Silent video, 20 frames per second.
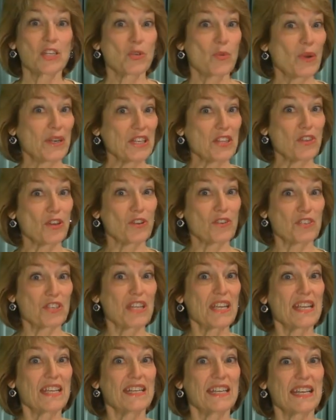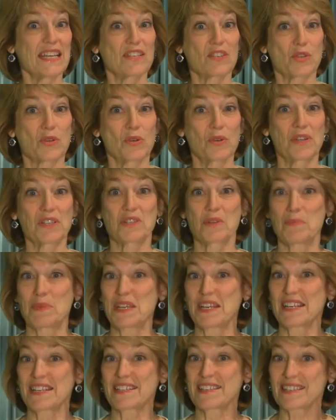2013 is going to
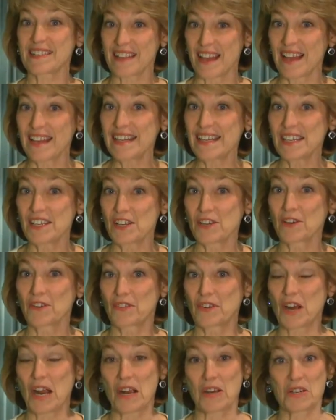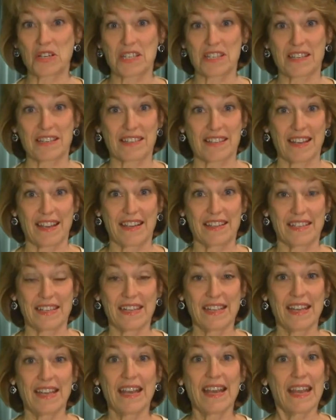be an exciting year for our society,